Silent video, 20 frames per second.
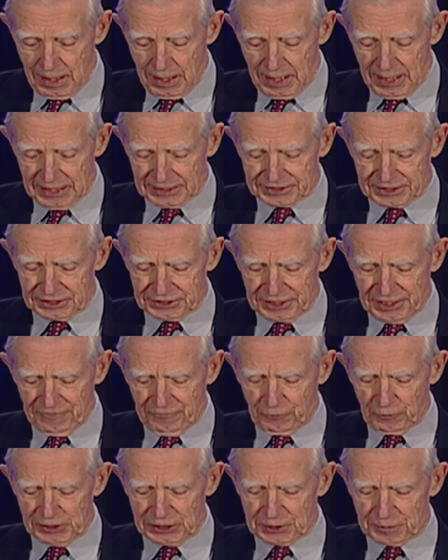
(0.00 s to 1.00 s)
It's as
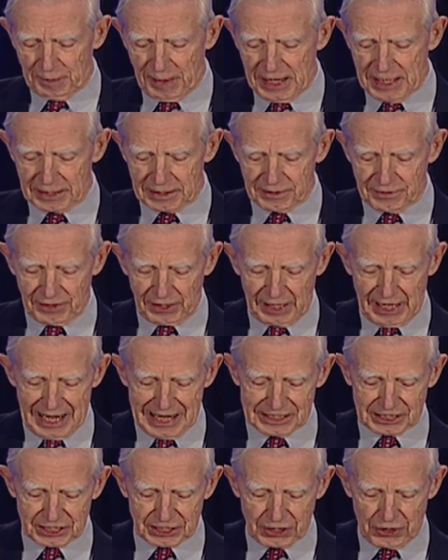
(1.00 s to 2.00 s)
if we spent the
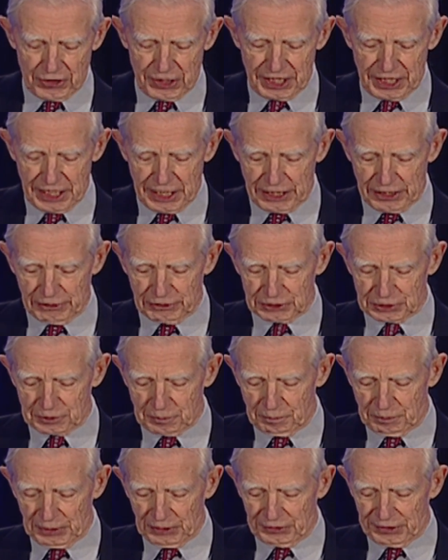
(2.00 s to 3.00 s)
last 30 years
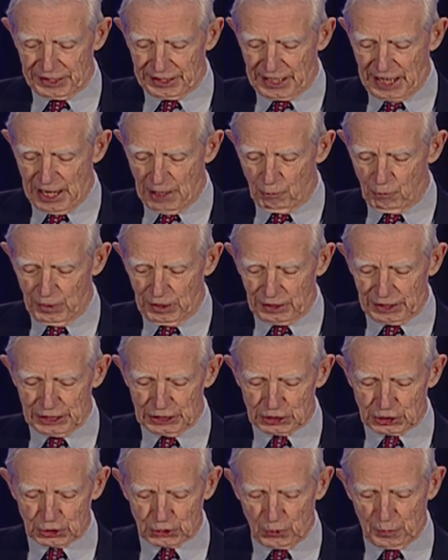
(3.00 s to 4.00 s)
building a really
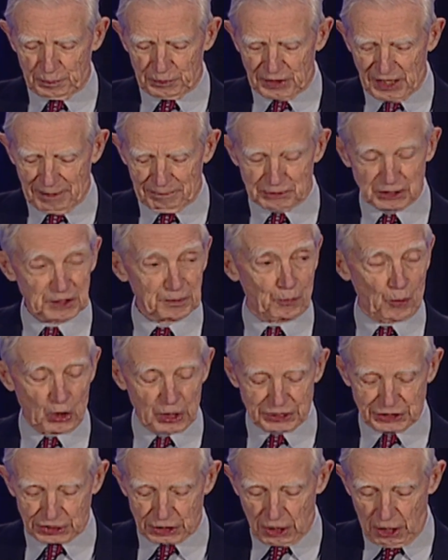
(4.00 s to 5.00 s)
souped up
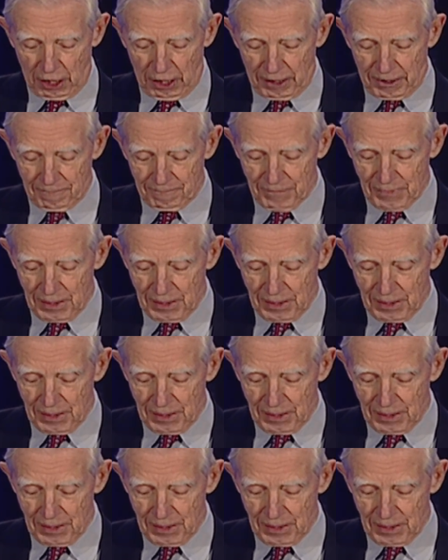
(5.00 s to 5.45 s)
sports car,